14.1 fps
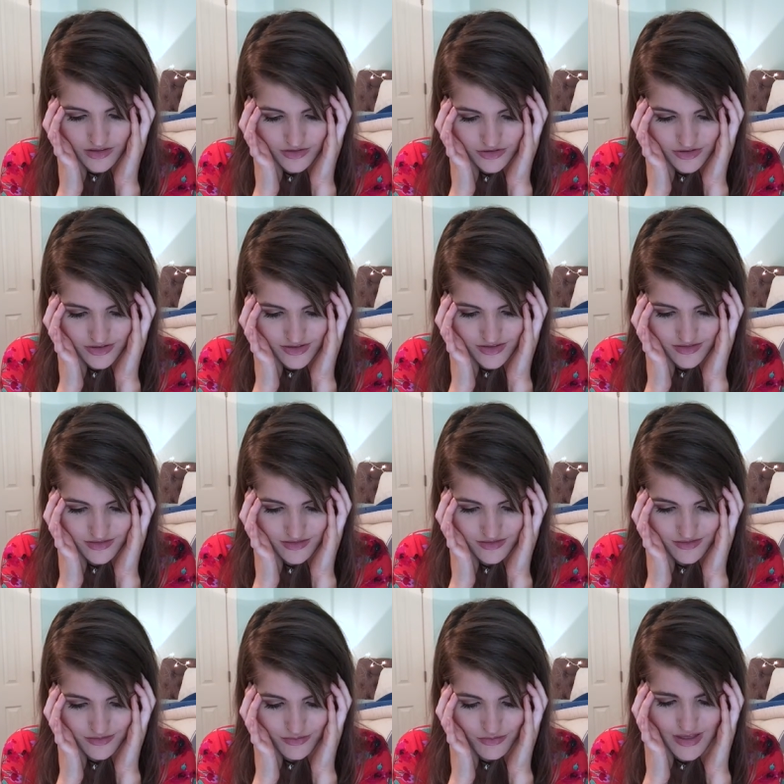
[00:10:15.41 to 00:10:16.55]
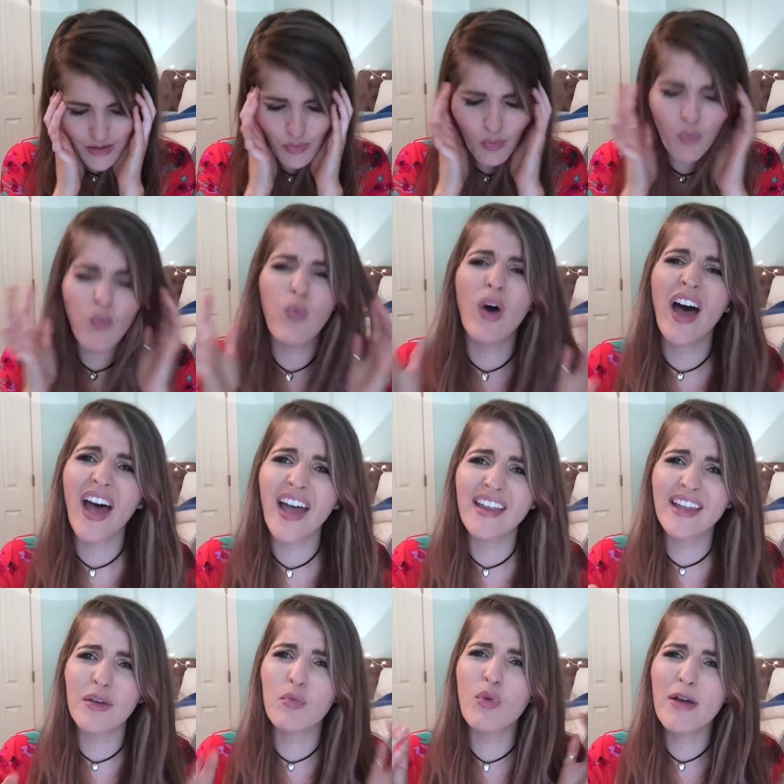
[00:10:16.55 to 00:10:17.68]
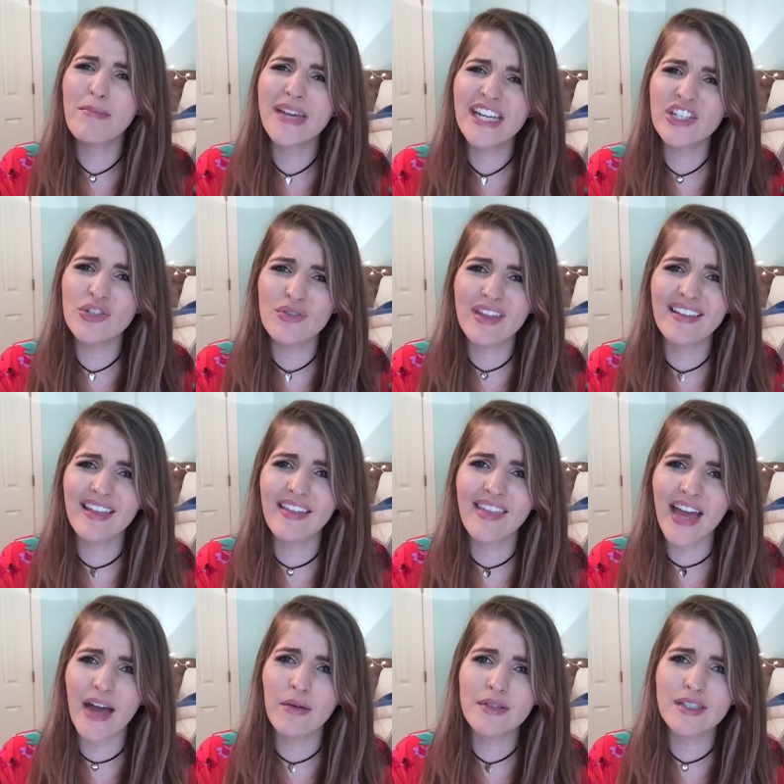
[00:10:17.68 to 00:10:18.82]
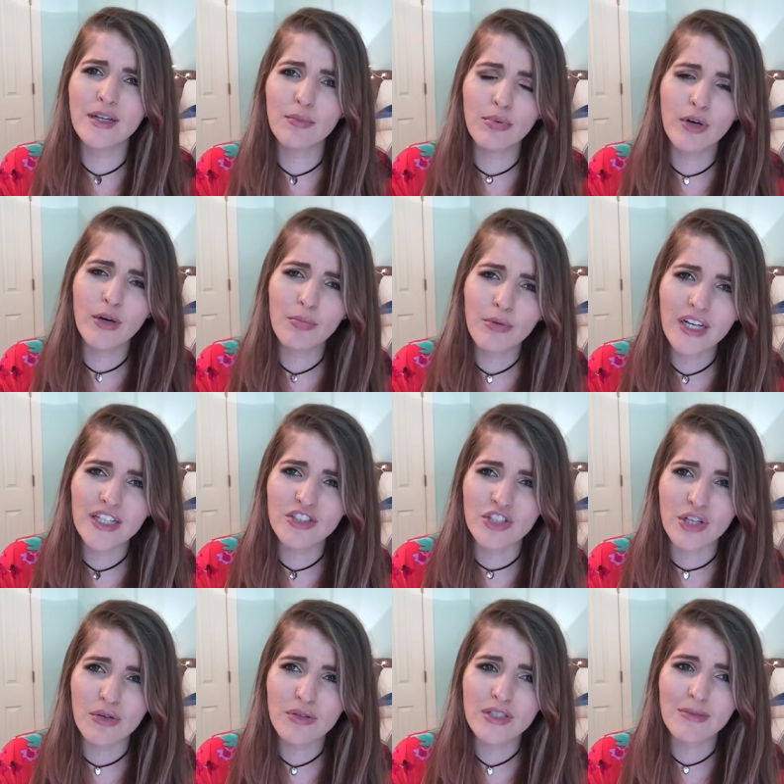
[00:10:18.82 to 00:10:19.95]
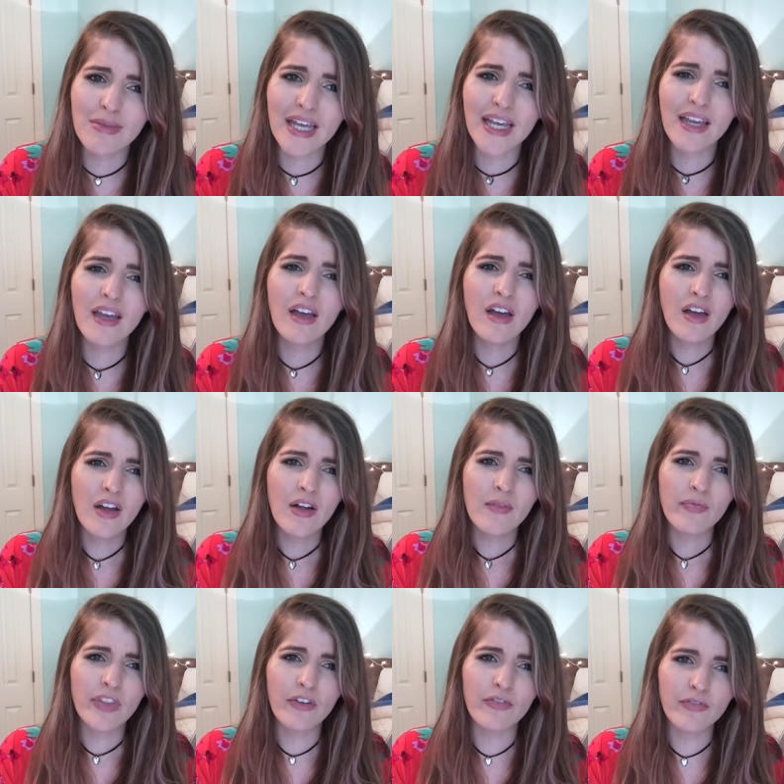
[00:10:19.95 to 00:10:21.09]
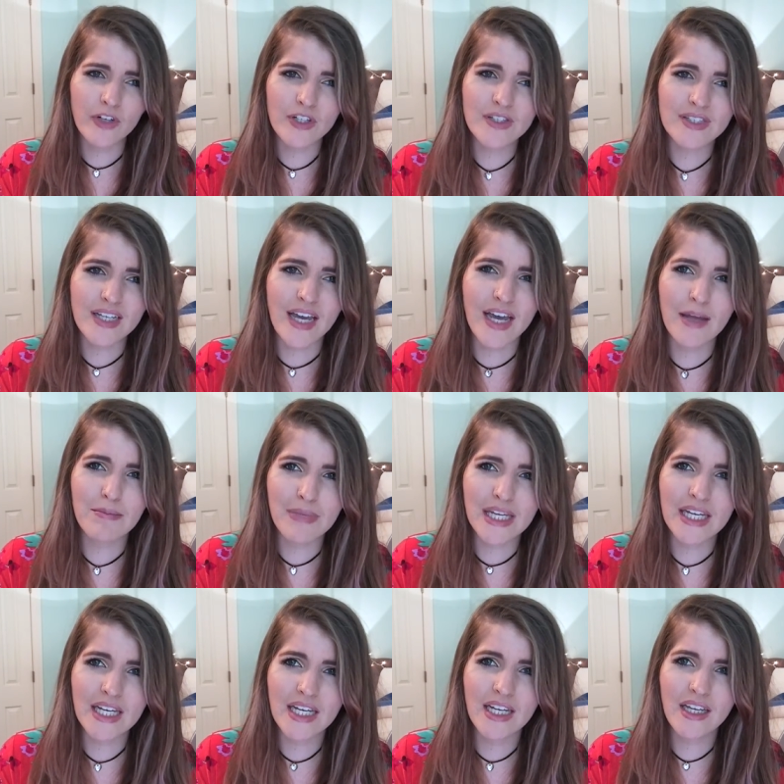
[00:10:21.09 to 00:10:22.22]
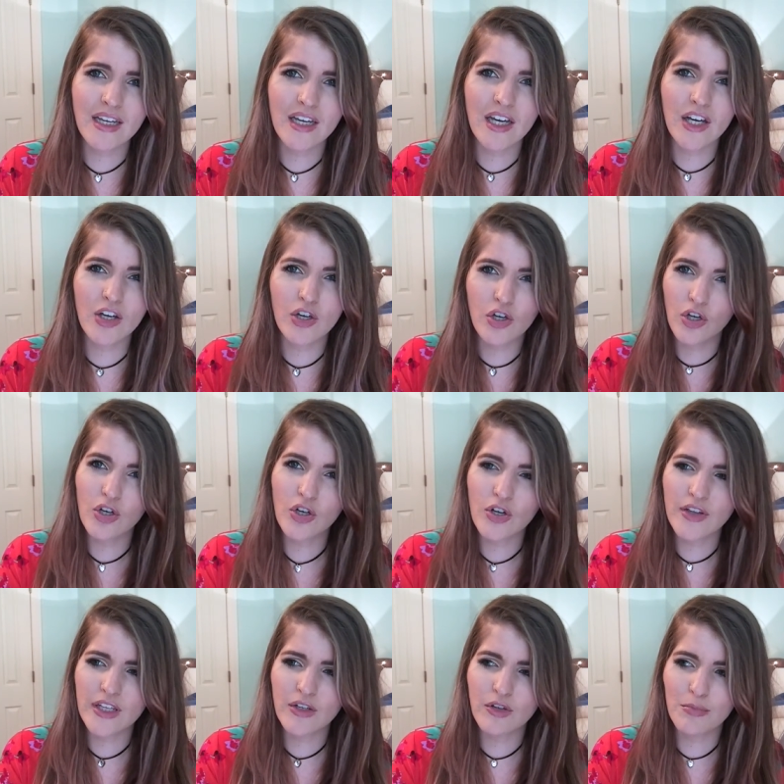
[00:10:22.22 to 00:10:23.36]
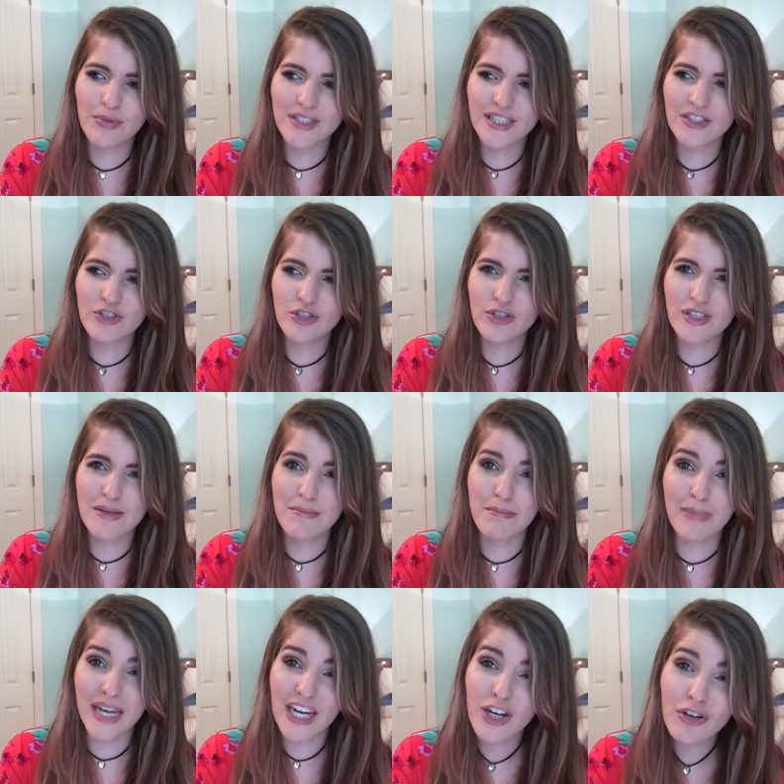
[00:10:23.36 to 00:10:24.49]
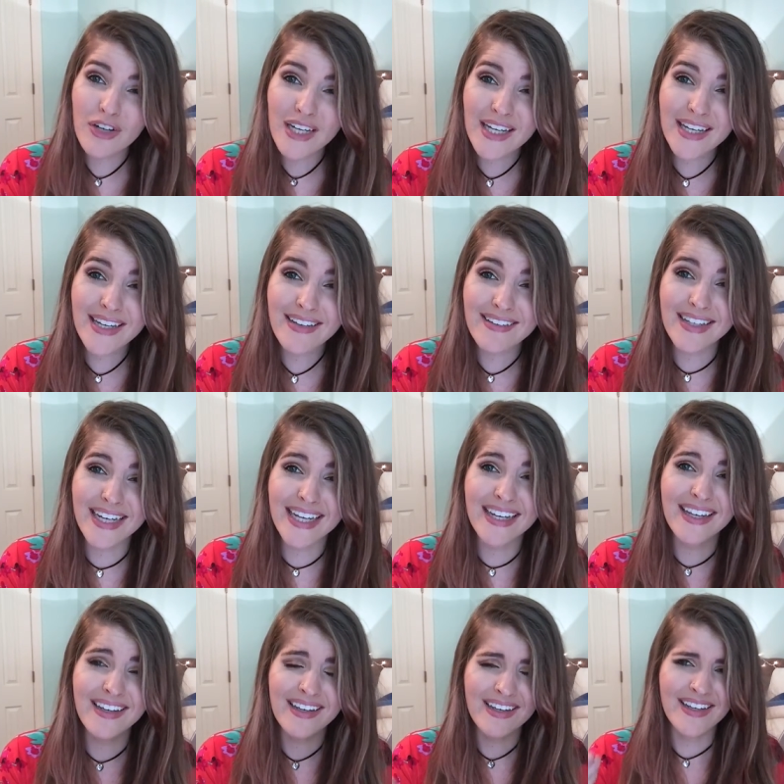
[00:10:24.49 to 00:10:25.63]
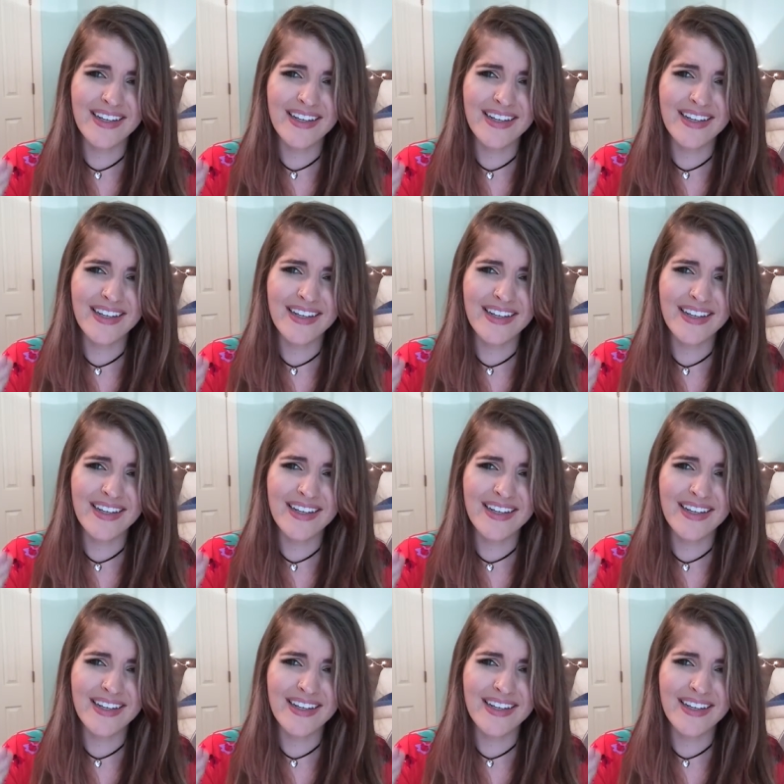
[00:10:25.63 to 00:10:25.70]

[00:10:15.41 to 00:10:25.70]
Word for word: just like, why? Like, what made you think that that was an appropriate joke to make the first time meeting a girl that you could potentially marry? Like,